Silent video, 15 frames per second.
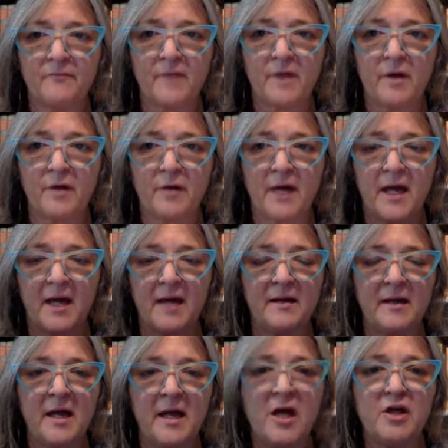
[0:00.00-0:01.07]
okay?
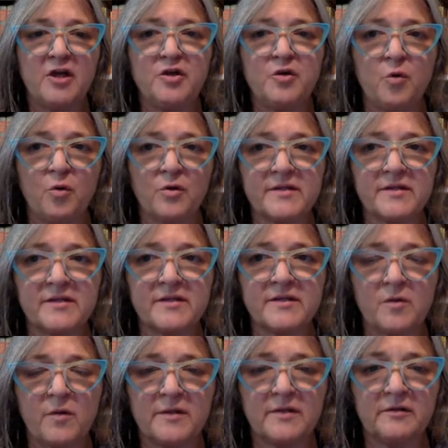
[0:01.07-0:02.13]
Yours is
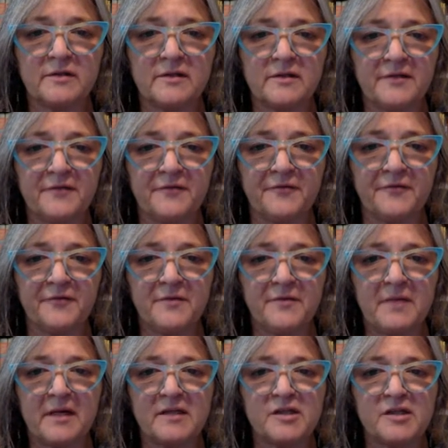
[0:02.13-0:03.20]
going to look different
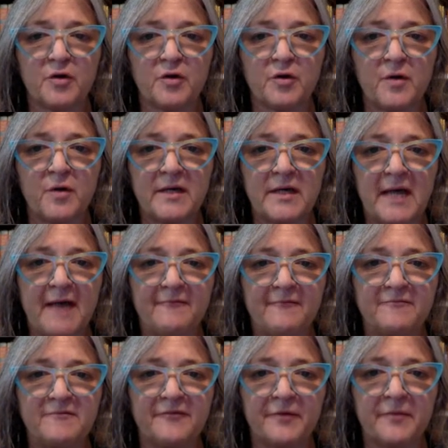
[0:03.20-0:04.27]
because you're going to have
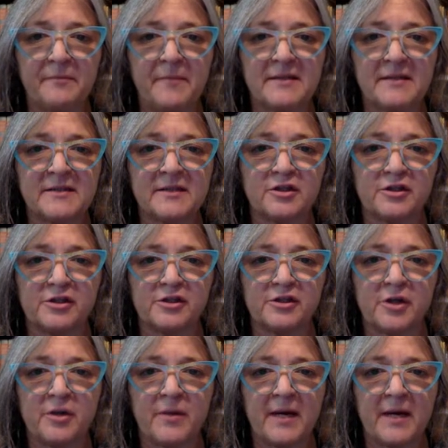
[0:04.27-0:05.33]
different messages
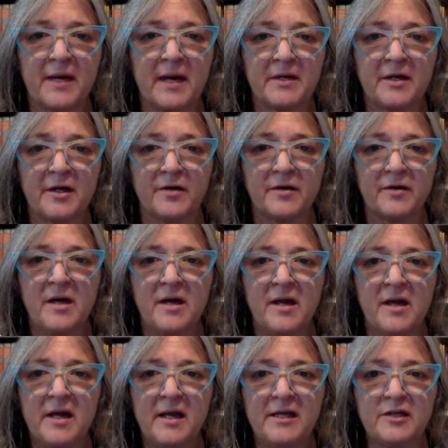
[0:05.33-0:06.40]
showing up here.
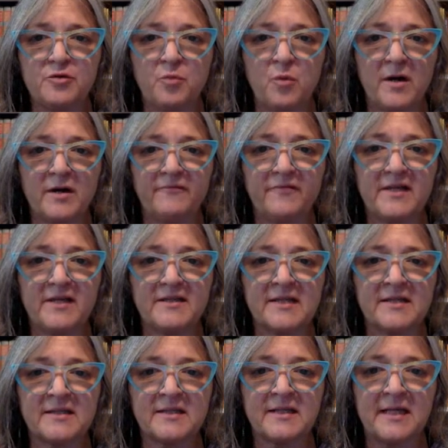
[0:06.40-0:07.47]
Each one of these is
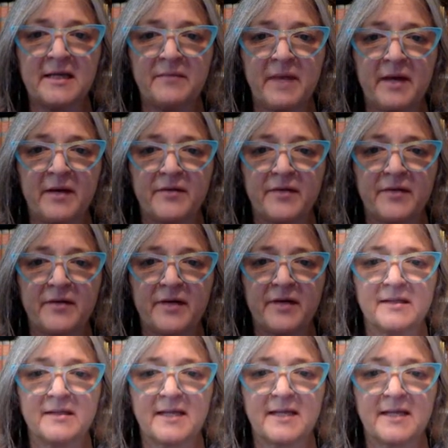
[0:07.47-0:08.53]
an email that
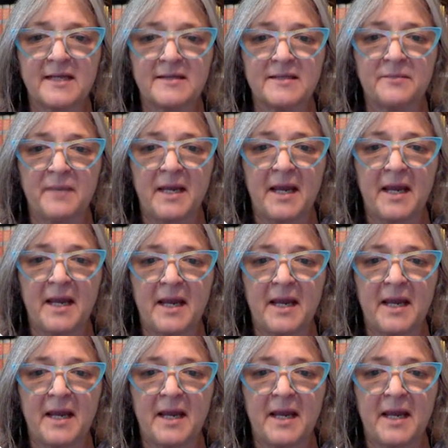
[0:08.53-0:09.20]
got sent to me,